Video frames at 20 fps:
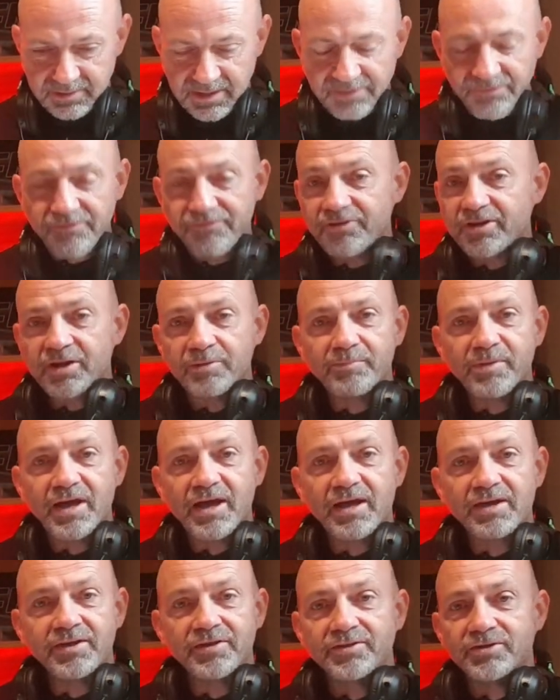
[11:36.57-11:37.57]
everything
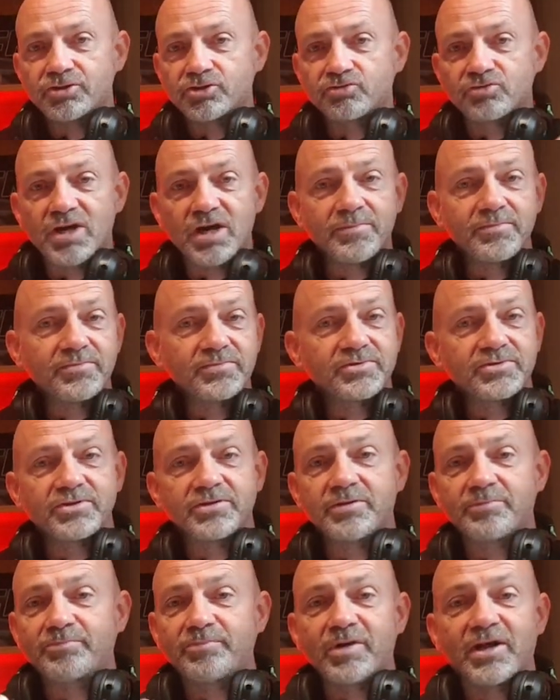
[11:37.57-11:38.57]
about it, the drums
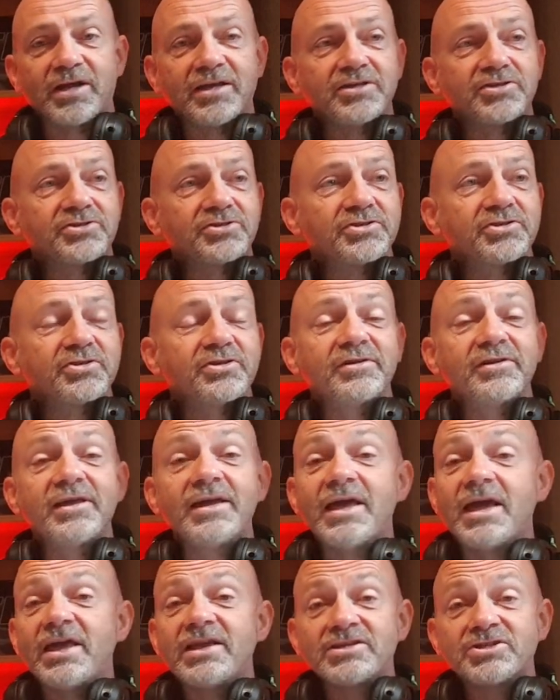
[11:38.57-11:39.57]
and the bass,
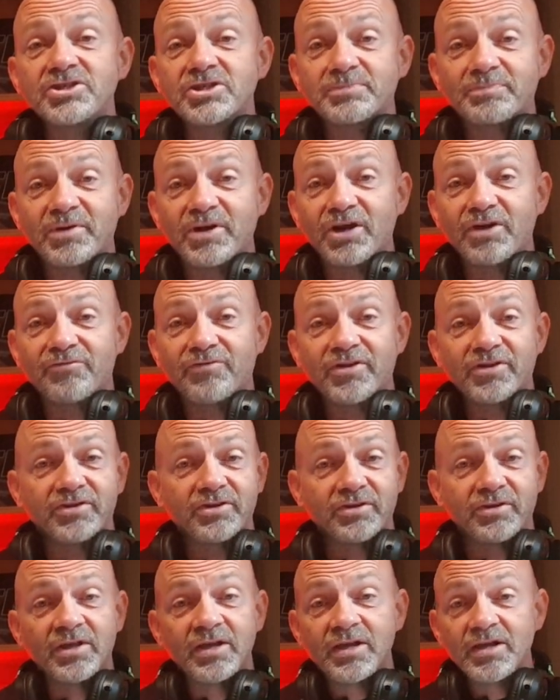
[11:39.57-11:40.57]
it's just perfect.